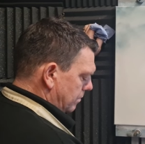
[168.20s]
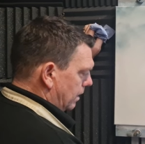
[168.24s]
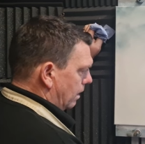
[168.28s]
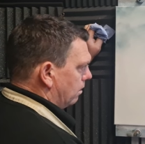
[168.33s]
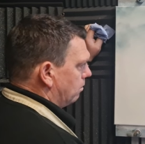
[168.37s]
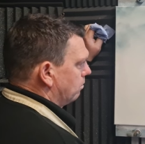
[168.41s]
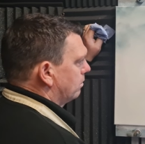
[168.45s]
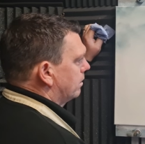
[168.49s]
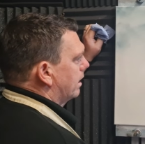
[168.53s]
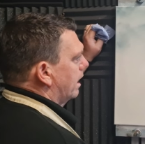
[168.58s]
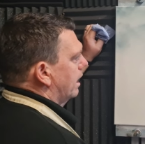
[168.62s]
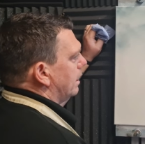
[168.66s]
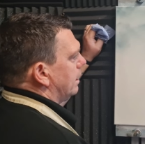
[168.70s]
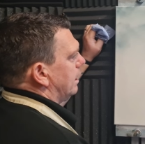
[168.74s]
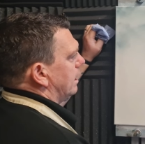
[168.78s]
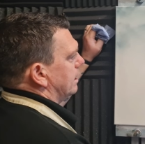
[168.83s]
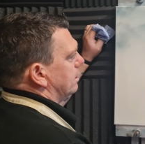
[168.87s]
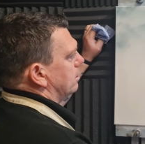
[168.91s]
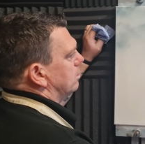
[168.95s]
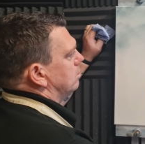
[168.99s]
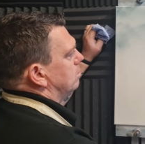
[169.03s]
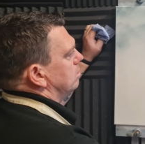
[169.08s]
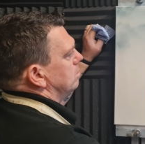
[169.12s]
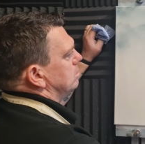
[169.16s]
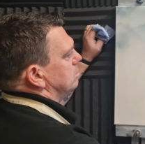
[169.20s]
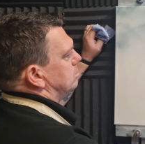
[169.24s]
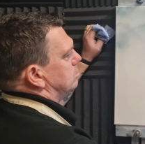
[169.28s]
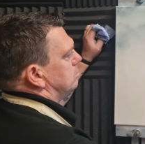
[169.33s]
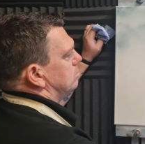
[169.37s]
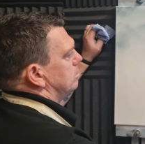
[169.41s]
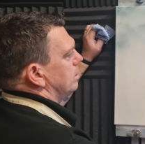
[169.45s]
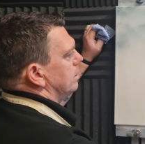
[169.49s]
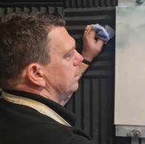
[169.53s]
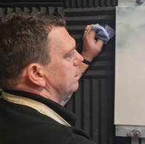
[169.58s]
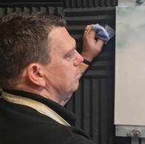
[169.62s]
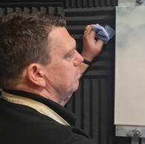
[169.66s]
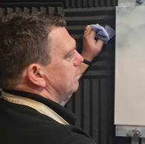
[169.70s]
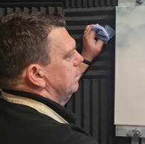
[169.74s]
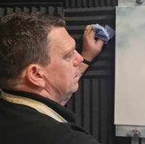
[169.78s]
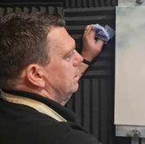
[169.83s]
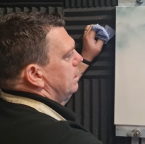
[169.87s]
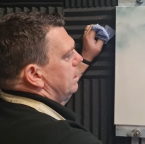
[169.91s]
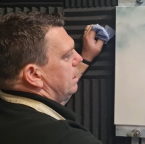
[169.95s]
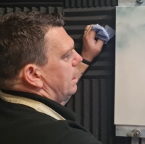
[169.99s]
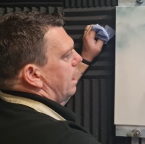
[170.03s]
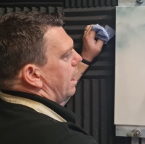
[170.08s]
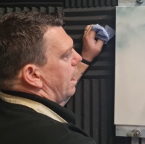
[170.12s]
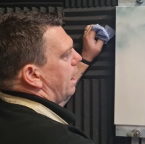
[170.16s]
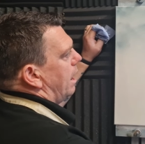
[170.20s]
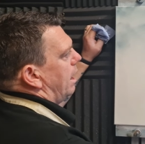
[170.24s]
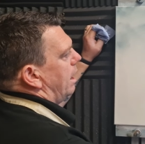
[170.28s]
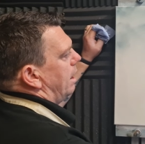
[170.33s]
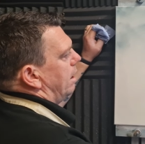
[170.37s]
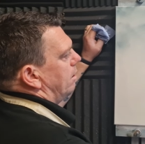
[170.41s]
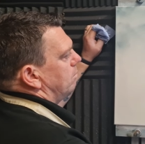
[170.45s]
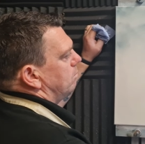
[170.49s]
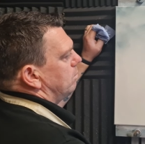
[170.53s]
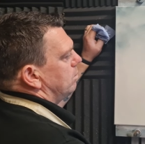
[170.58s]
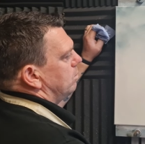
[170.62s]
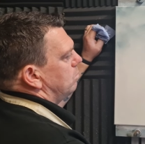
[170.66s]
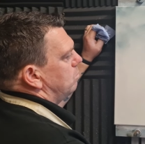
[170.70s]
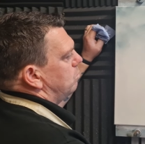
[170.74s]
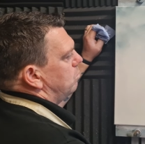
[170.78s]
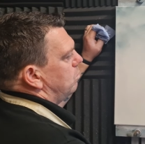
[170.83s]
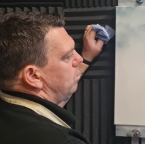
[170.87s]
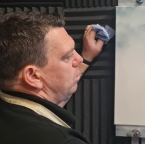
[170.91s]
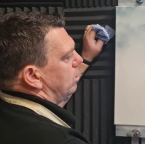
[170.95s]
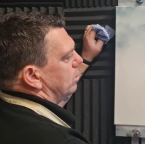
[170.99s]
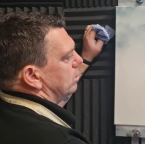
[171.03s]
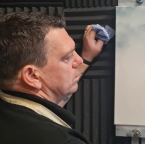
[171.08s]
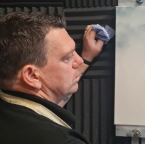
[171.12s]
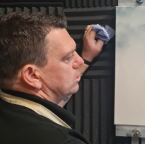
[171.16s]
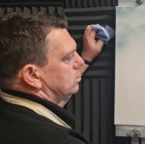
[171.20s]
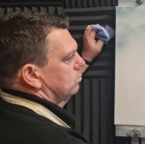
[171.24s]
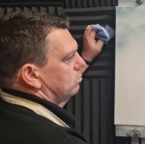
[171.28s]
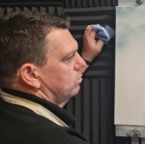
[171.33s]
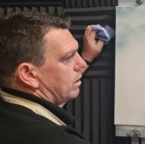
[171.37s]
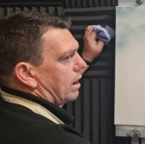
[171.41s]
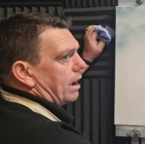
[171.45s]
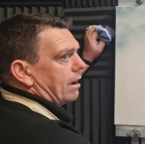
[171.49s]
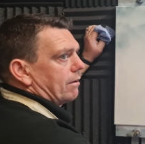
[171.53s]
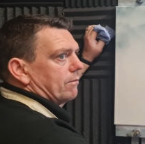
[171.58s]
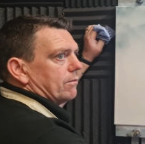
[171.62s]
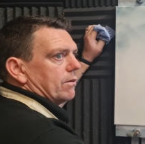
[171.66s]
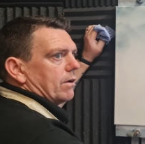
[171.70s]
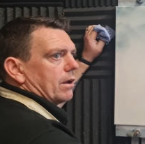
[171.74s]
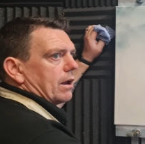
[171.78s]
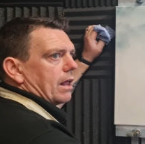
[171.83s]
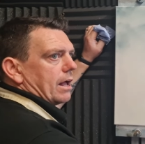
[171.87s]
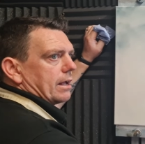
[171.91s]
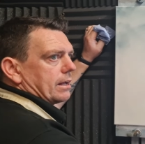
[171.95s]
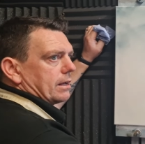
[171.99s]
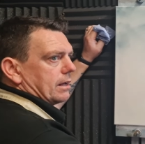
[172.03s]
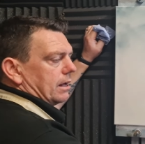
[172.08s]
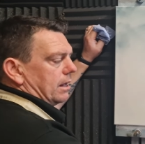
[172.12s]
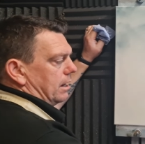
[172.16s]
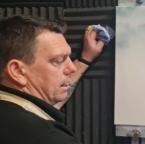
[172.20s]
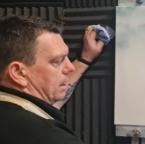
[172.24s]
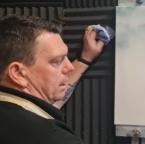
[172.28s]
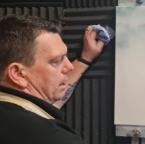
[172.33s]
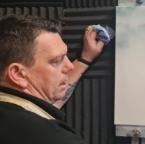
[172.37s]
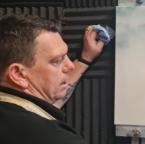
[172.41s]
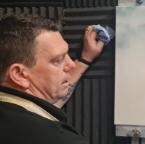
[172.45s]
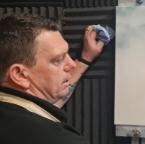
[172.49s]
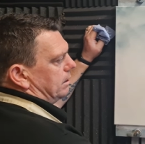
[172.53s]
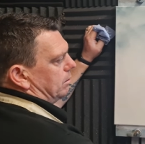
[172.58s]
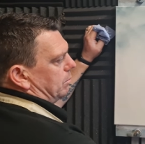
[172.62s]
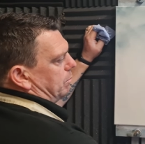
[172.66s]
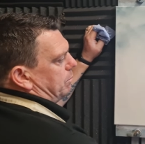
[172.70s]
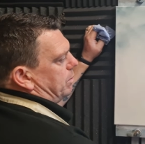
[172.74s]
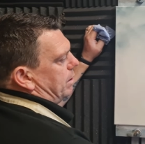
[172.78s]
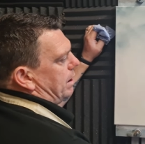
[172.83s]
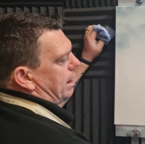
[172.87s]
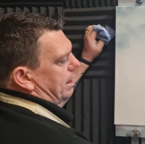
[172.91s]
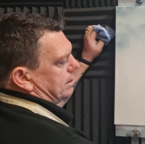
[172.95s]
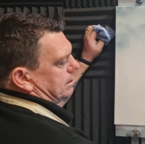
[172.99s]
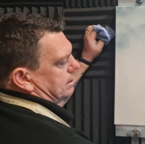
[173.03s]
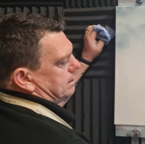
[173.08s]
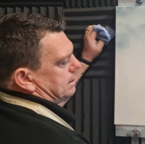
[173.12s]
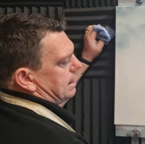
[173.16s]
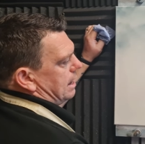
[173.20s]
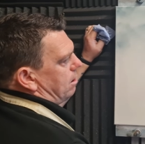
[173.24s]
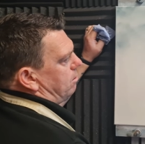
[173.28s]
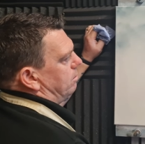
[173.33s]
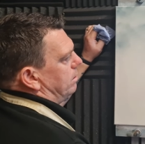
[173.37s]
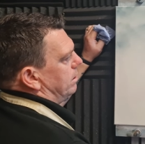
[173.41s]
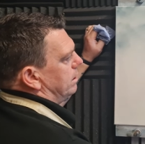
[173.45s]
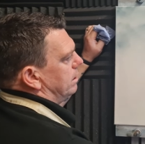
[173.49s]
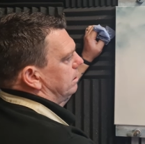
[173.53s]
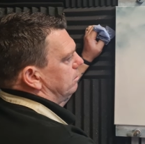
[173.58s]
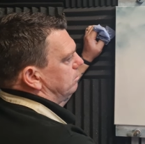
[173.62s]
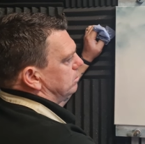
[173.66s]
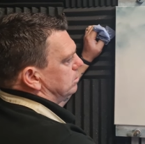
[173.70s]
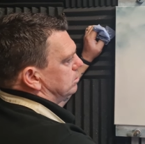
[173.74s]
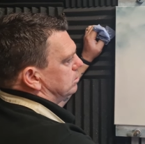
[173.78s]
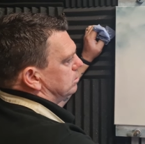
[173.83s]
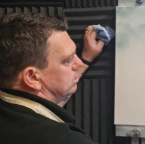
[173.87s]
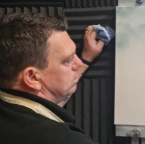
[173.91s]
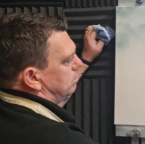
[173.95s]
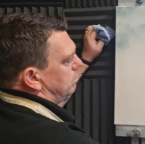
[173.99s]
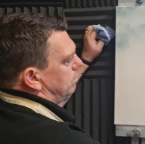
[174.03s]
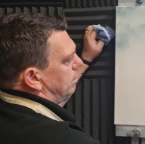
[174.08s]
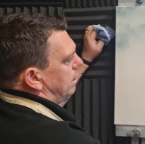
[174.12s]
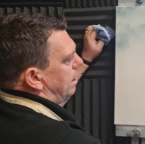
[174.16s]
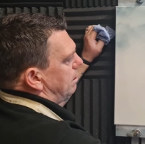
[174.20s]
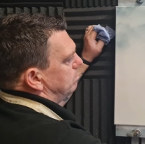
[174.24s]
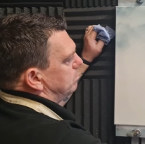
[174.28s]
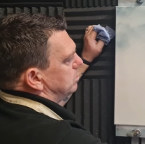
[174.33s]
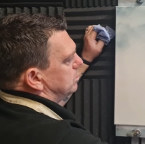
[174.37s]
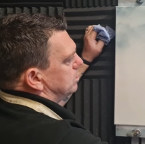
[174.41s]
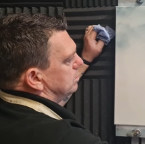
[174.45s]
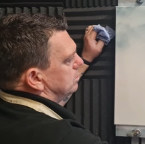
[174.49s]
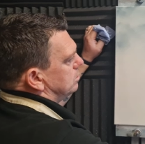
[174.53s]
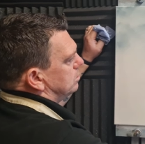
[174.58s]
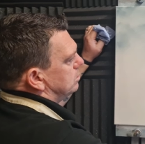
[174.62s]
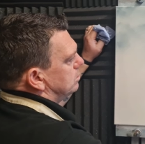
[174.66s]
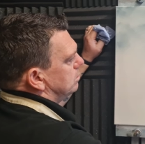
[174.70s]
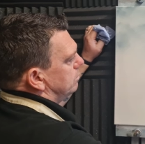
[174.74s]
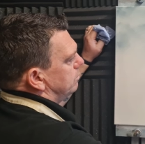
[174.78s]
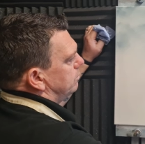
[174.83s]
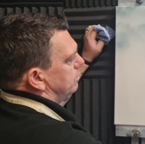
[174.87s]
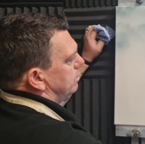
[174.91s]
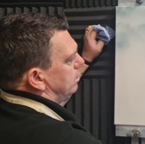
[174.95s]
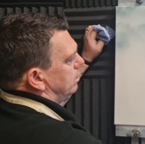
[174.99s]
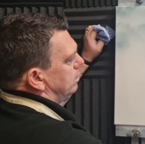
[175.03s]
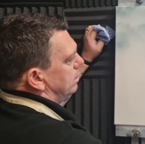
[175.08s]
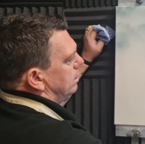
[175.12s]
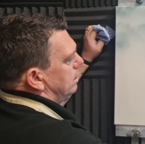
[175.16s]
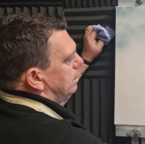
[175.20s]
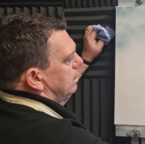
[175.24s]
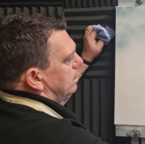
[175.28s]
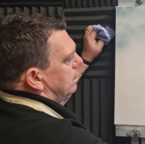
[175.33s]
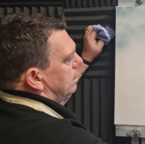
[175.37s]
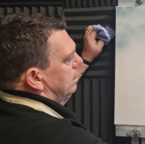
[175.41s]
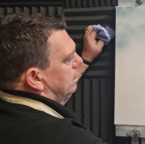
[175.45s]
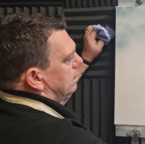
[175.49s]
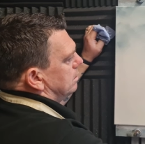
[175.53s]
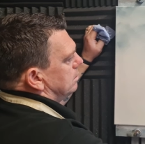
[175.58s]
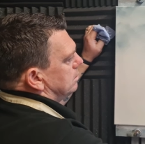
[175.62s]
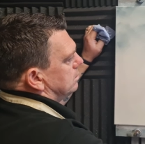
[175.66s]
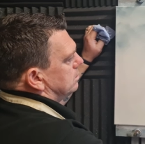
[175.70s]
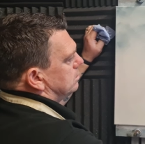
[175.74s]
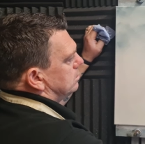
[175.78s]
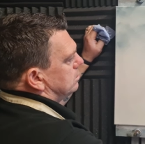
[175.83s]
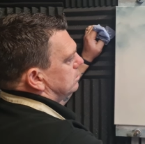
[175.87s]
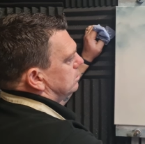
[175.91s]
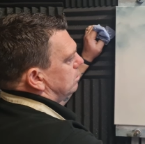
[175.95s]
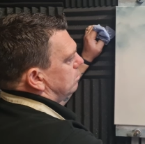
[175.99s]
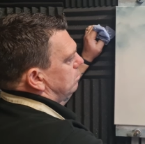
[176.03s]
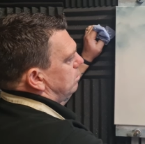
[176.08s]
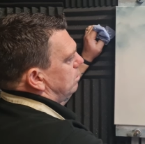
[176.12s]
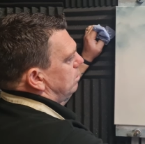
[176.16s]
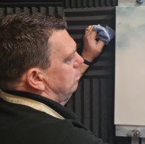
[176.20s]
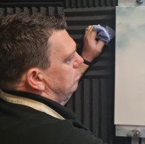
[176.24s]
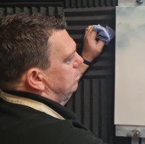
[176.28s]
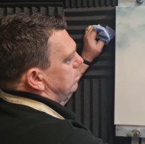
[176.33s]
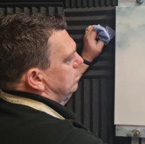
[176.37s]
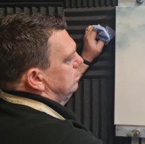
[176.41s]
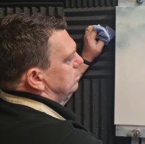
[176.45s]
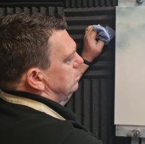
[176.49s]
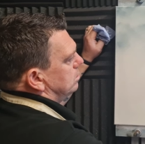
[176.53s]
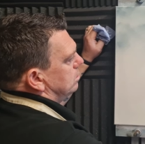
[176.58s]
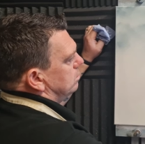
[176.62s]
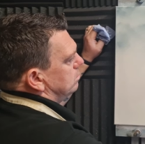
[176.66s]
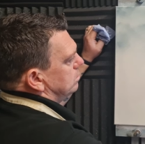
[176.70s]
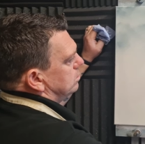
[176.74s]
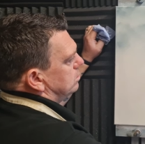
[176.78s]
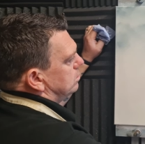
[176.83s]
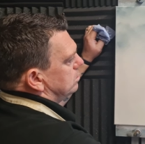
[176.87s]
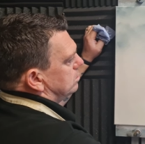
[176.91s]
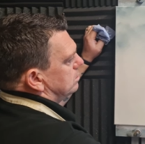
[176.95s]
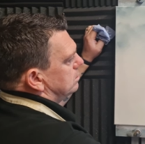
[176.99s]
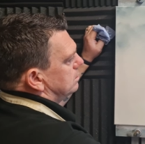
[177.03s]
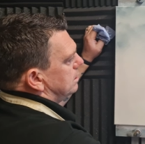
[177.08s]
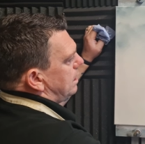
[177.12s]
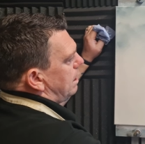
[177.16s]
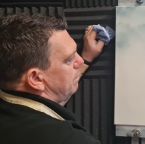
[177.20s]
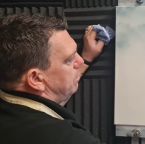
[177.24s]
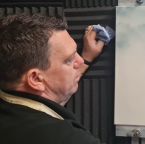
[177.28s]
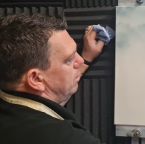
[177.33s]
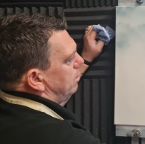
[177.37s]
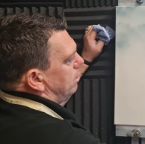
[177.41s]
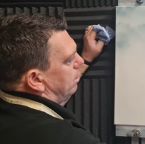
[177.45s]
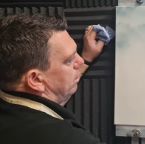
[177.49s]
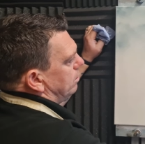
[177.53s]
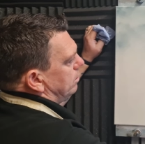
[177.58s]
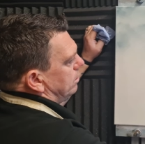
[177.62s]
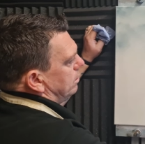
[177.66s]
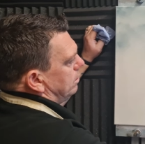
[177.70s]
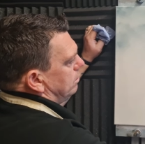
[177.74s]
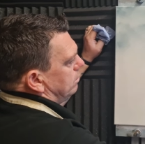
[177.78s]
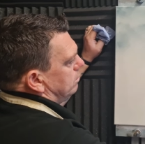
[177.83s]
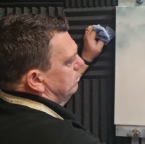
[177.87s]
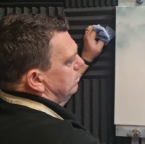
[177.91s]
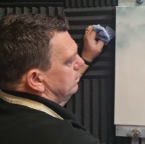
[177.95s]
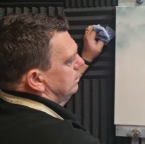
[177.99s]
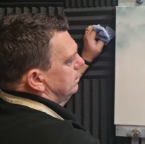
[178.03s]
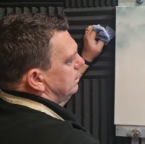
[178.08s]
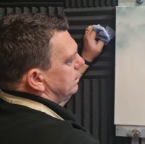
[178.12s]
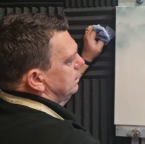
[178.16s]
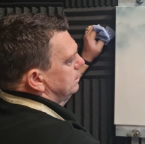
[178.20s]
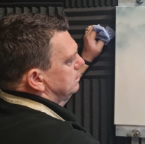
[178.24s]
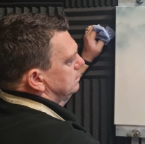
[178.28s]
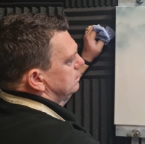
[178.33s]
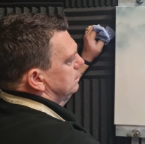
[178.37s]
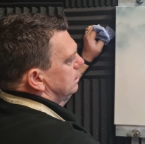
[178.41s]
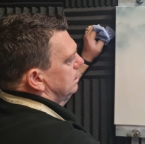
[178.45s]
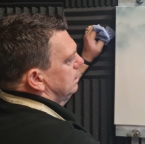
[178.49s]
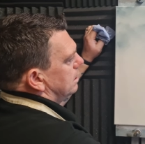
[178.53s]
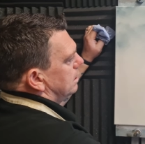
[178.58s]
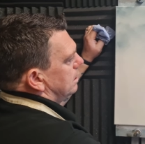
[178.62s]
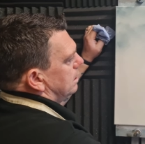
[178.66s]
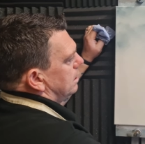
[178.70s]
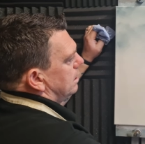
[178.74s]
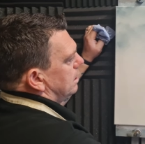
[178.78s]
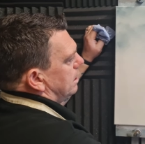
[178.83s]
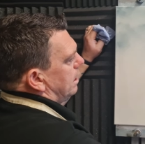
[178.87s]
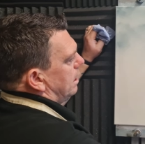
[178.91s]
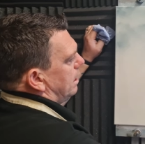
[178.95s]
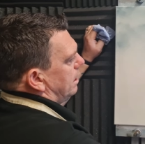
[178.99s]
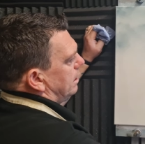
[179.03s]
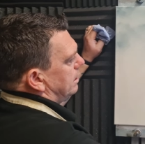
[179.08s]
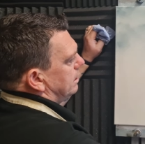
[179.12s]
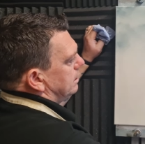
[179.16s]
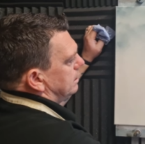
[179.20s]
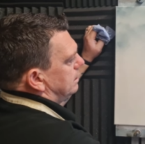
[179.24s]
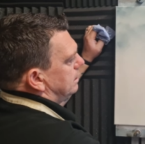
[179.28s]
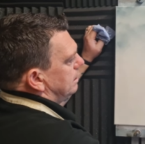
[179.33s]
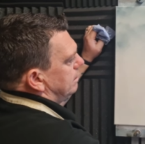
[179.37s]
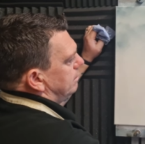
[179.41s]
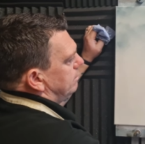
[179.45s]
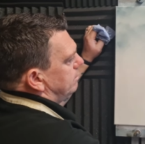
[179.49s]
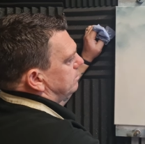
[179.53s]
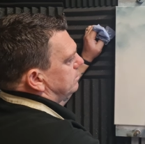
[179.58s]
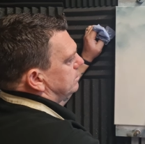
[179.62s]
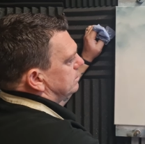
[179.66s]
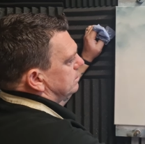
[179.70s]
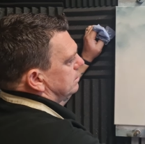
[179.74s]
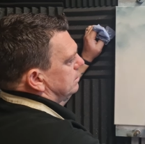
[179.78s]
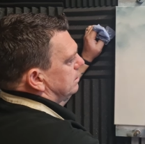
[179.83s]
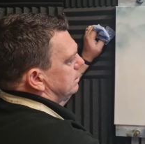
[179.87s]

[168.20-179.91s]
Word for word: Okay, like a colour stream. And we want to have like a little path down here with some lamps and stuff on. So all I'm going to do is just tap on with this, and it gives